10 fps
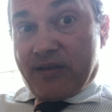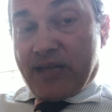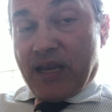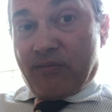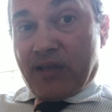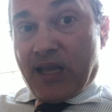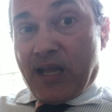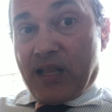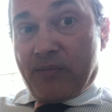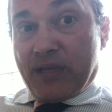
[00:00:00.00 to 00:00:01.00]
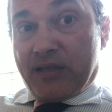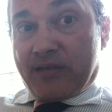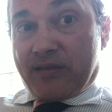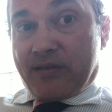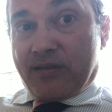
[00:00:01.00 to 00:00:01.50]
table of
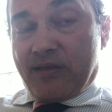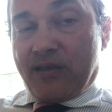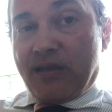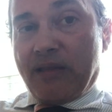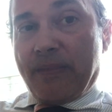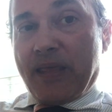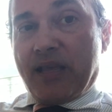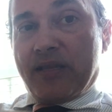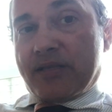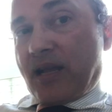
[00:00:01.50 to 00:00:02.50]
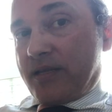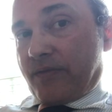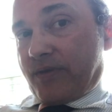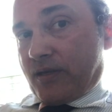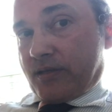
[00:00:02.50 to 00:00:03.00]
elements and these kinds
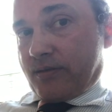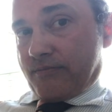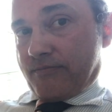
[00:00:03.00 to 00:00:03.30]
of things.